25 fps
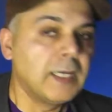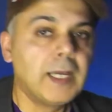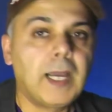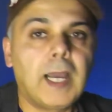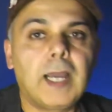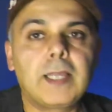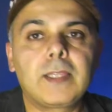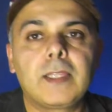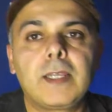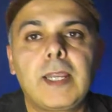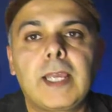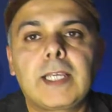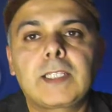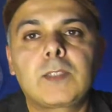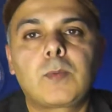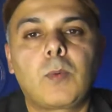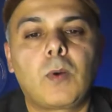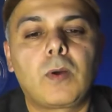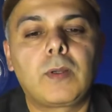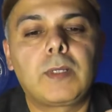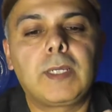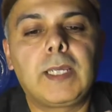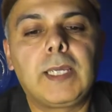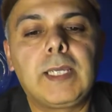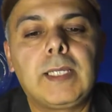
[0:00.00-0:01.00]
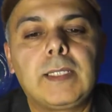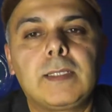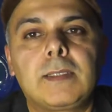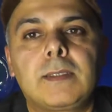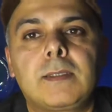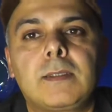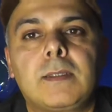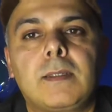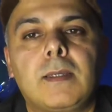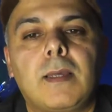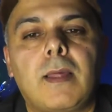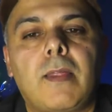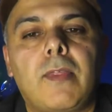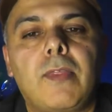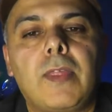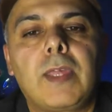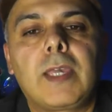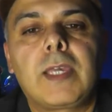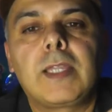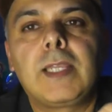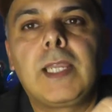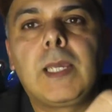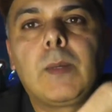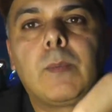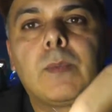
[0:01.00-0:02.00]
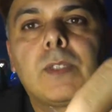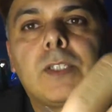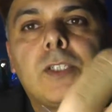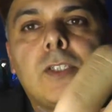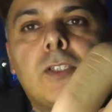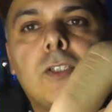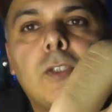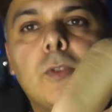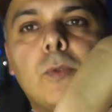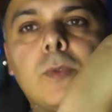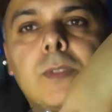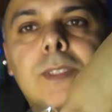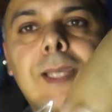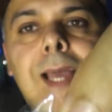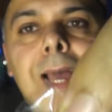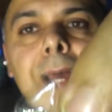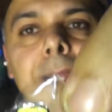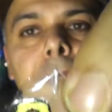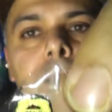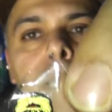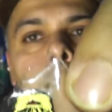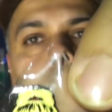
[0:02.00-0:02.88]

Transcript: And the next one is, I think her name was Suzanne